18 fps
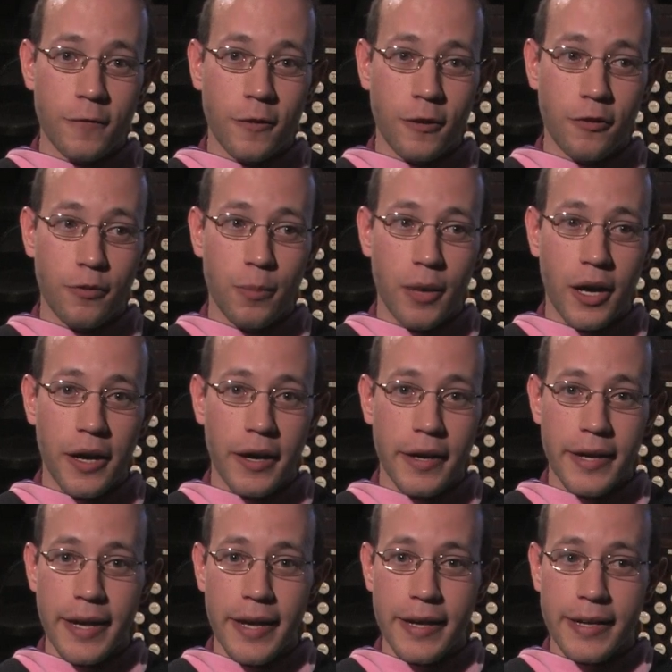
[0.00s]
followed
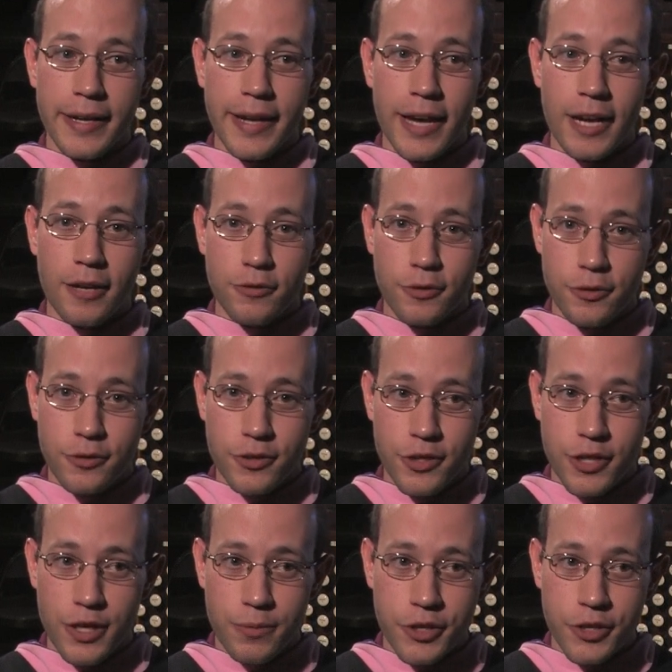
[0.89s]
by a counter
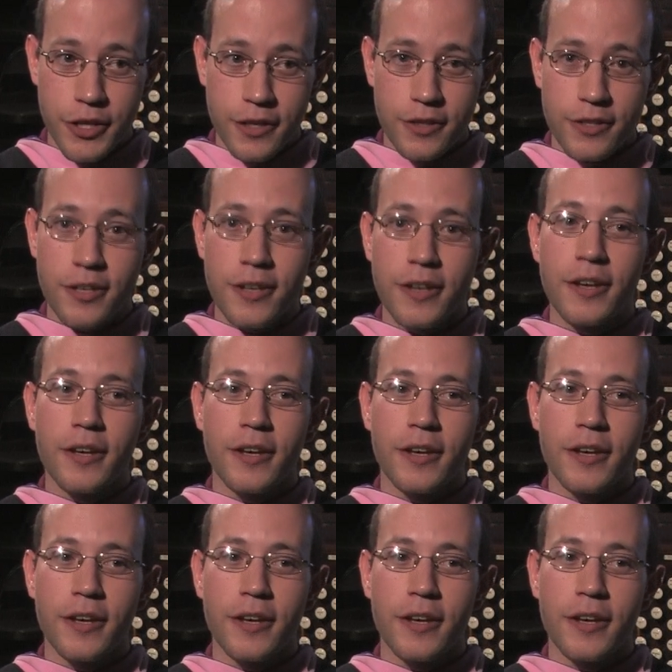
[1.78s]
subject